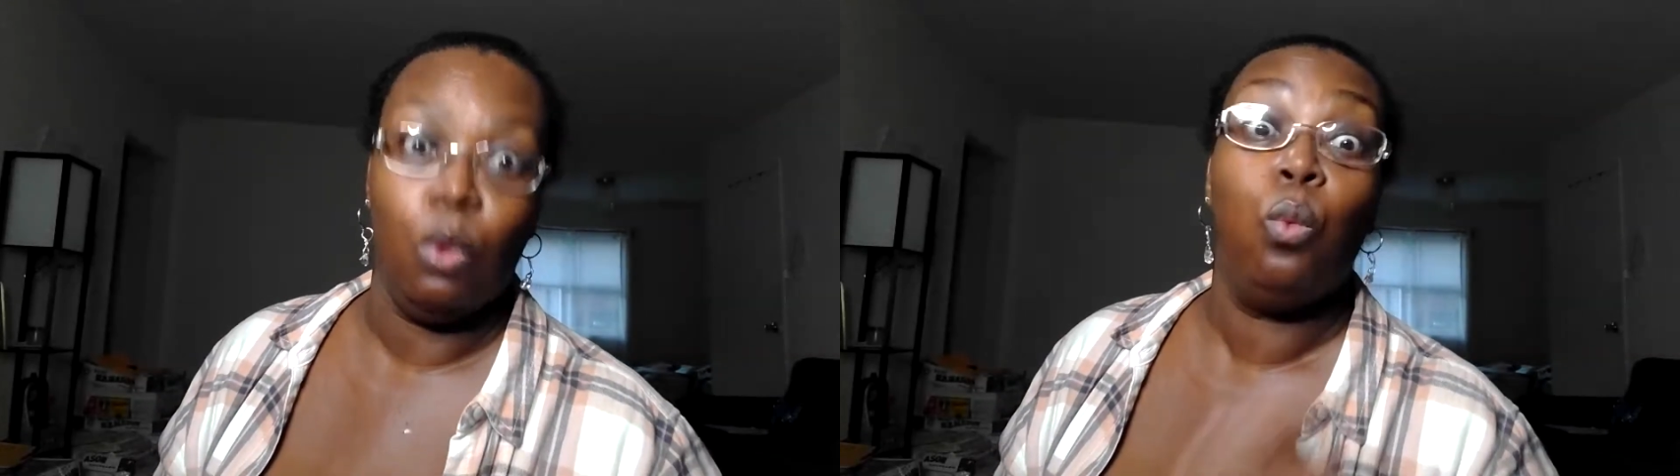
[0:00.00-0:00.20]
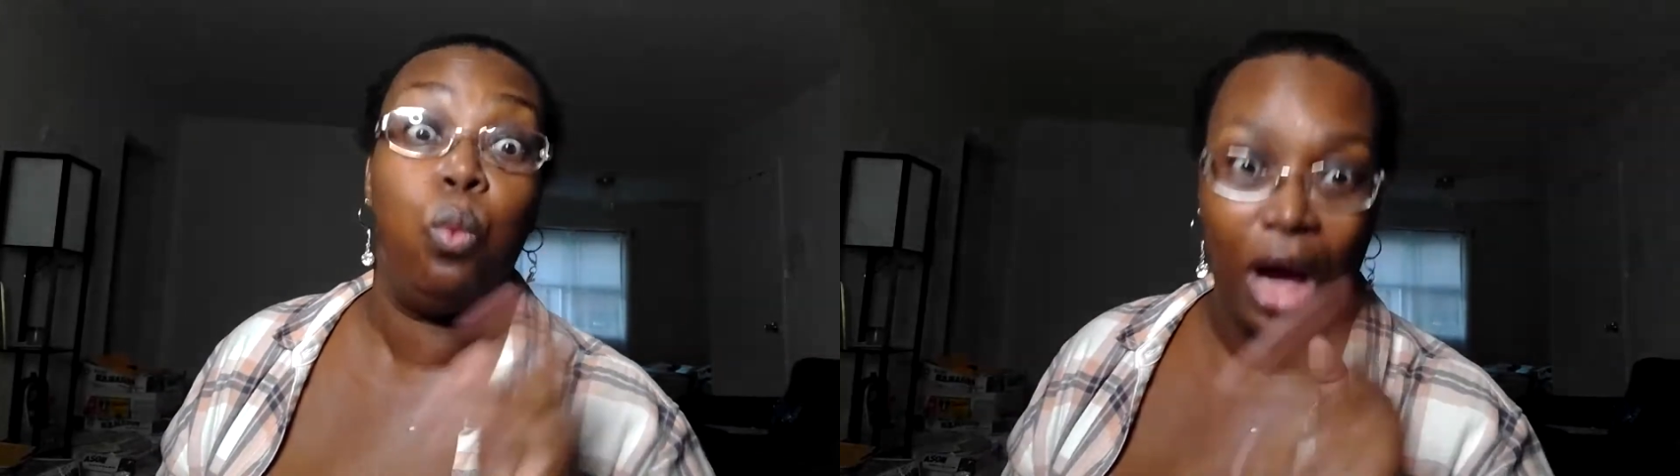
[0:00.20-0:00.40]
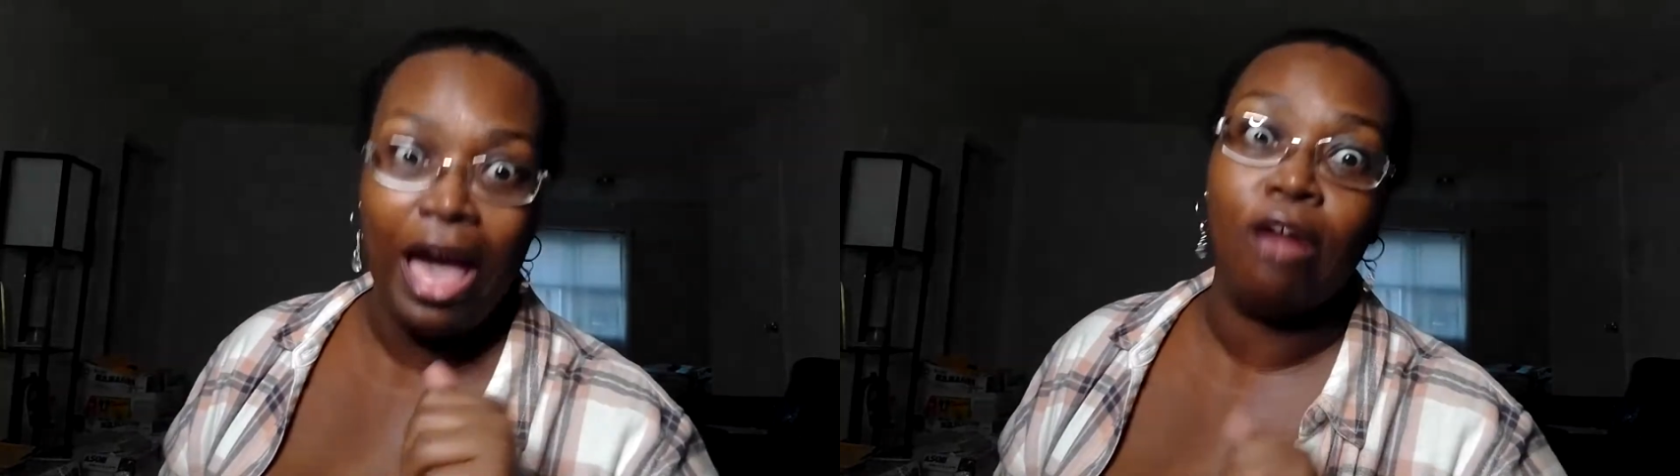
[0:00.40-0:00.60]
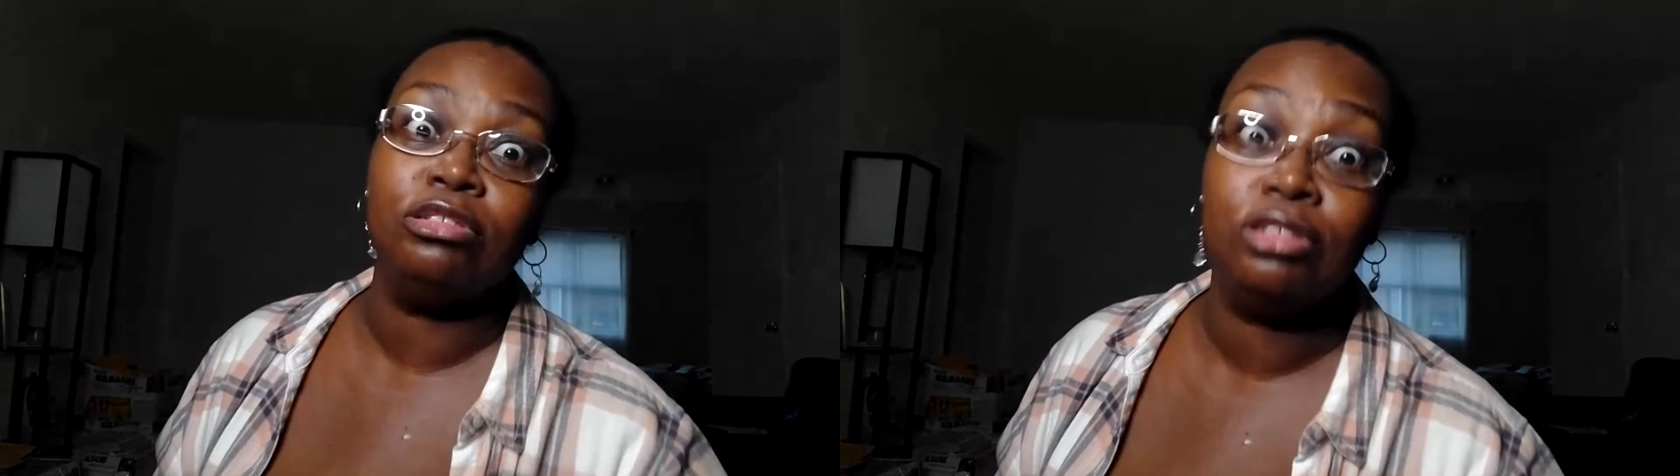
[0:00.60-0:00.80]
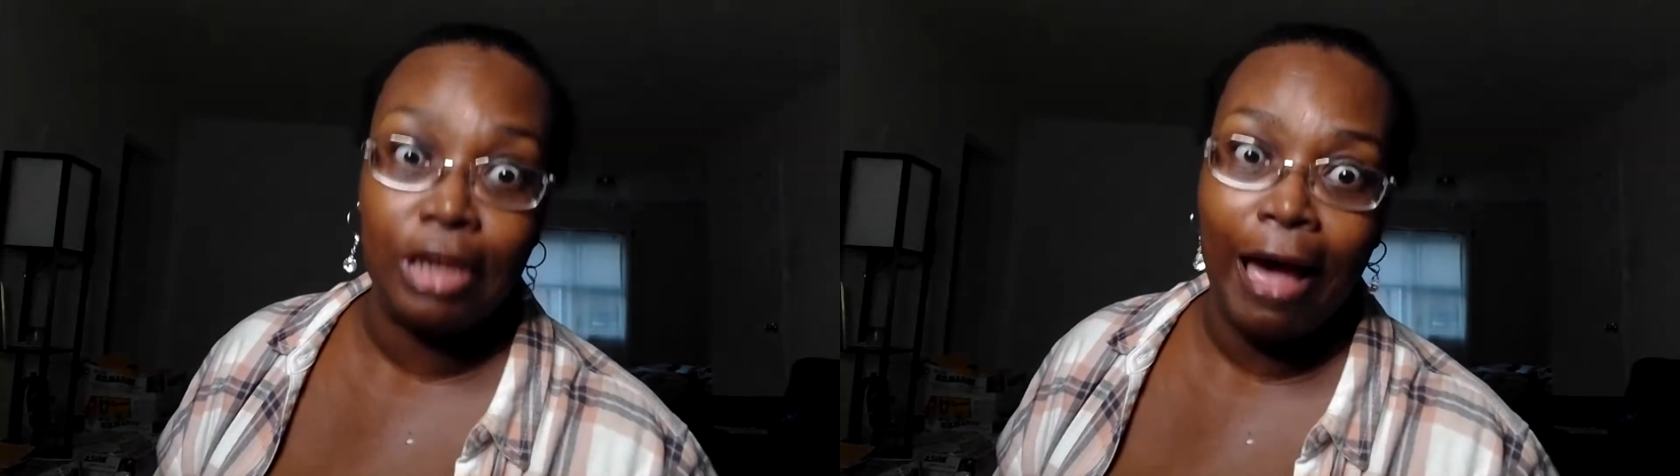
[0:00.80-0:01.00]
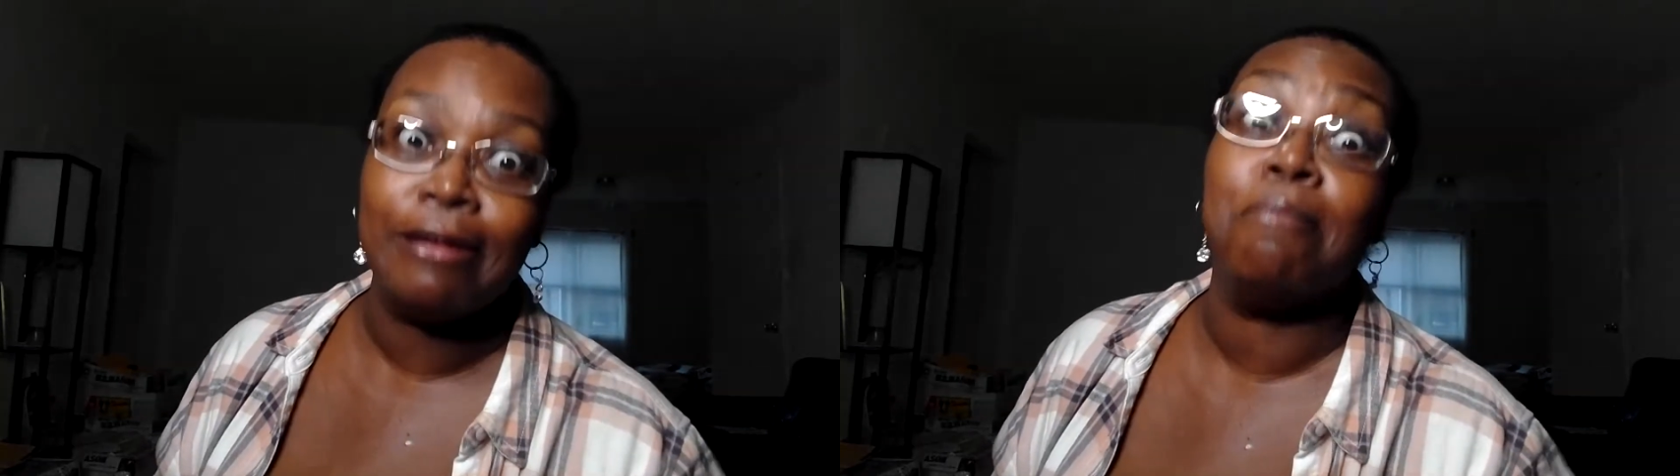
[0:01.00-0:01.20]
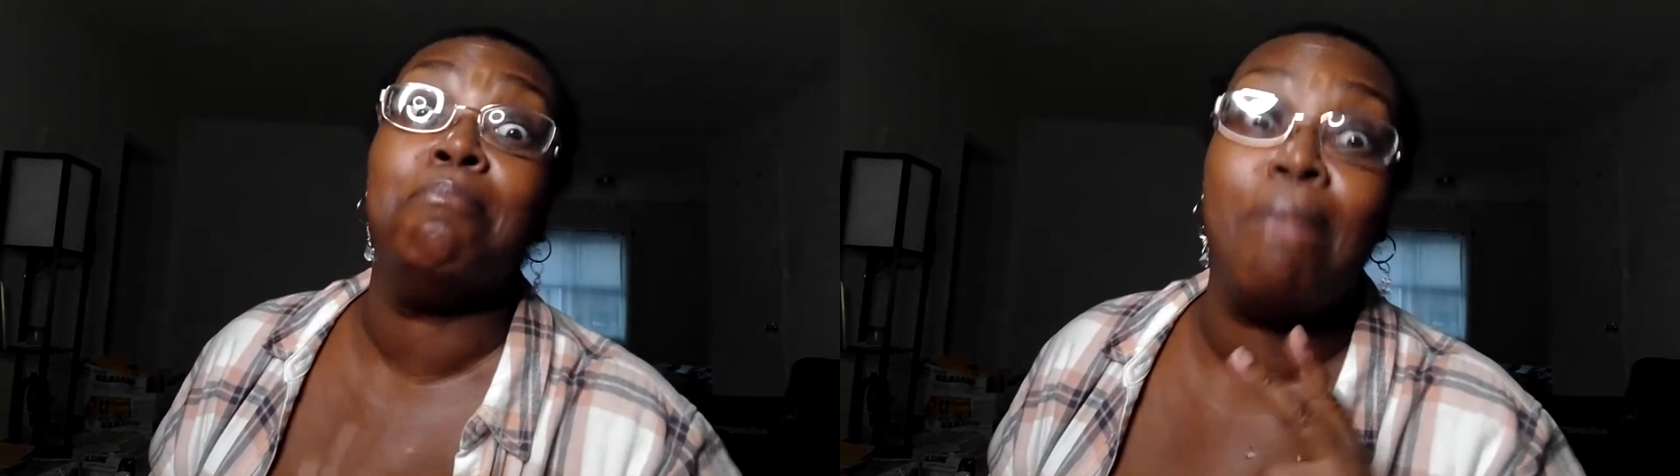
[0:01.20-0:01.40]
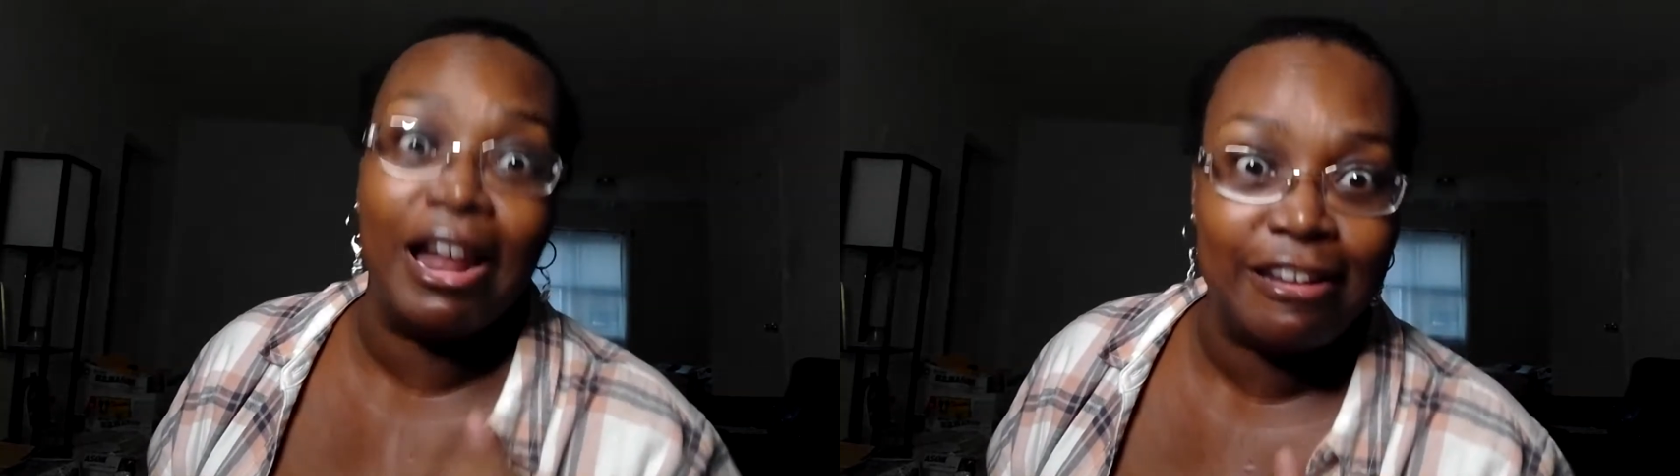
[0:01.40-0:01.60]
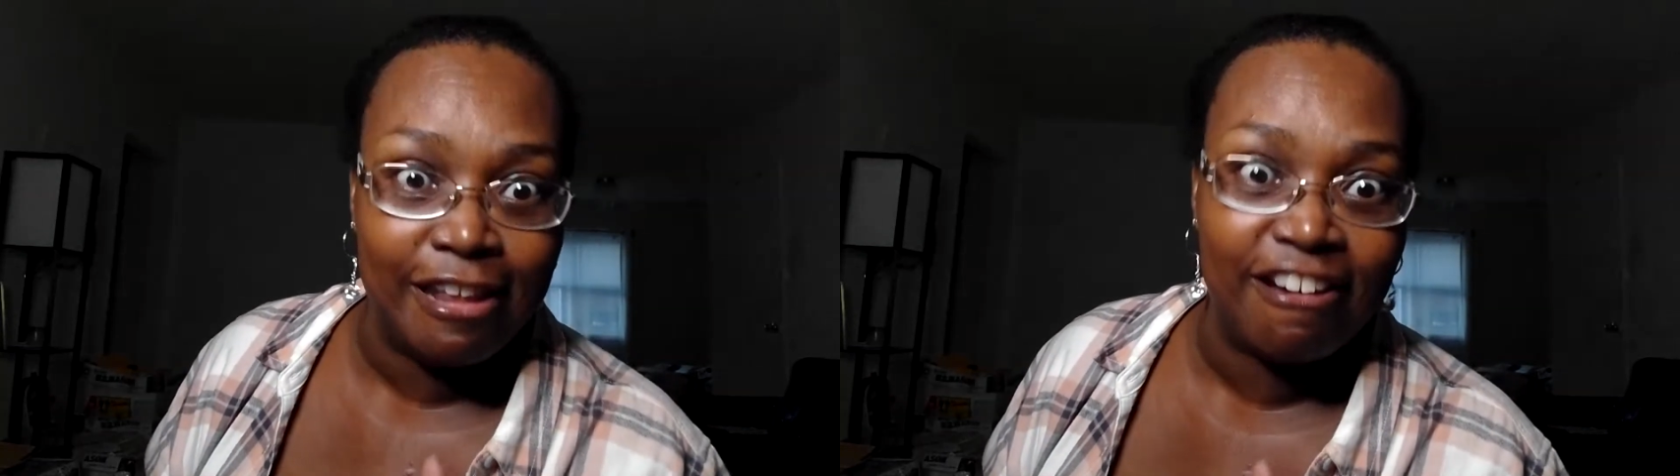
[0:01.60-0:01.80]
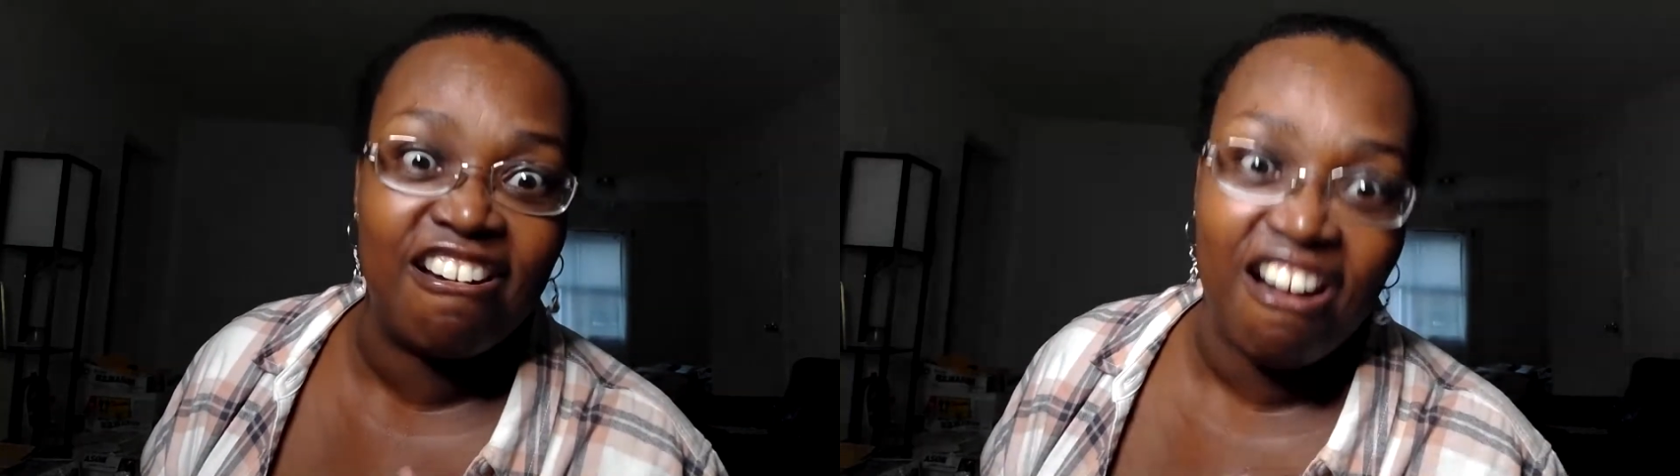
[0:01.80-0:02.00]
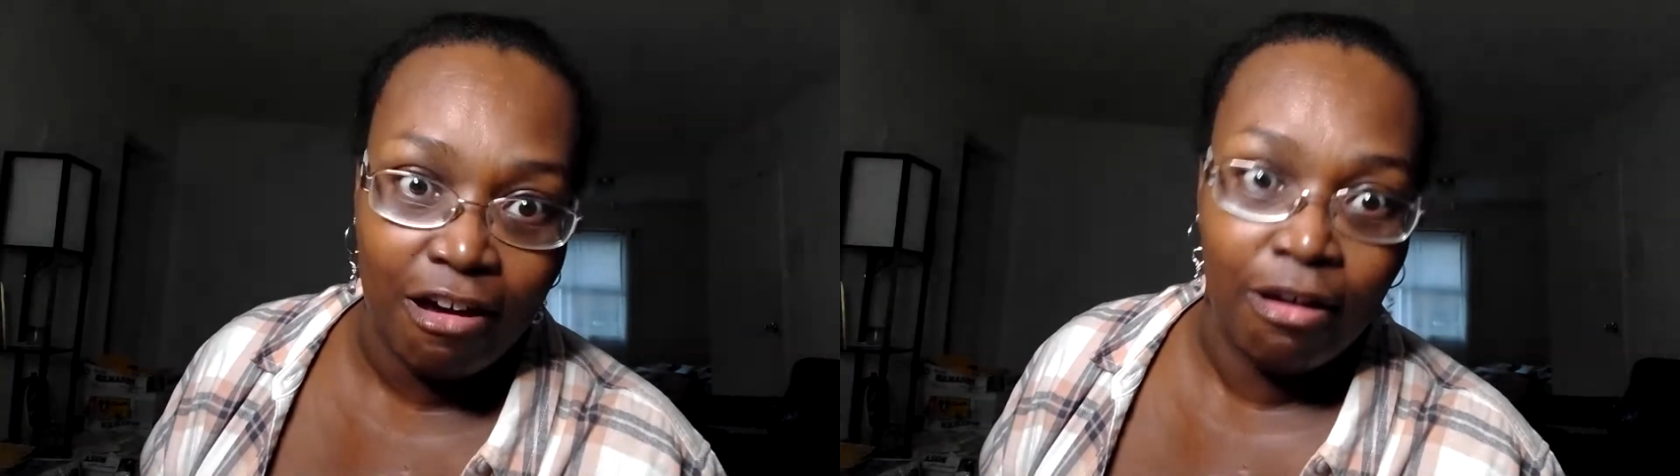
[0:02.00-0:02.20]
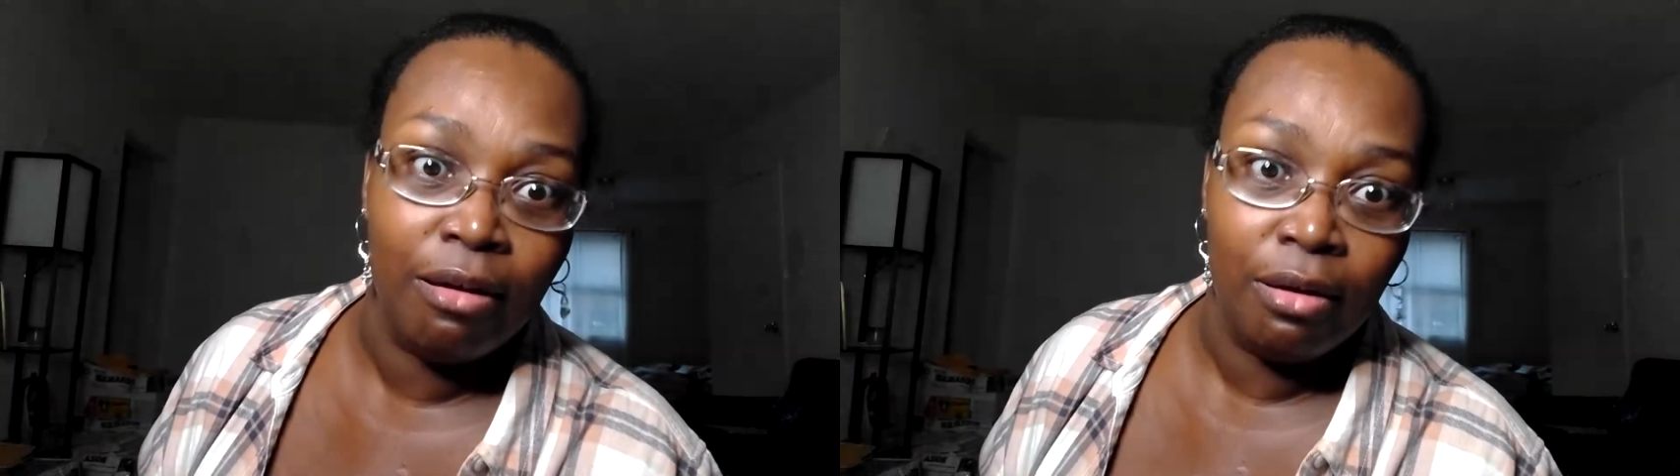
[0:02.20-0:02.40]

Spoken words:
Well done, my nigga.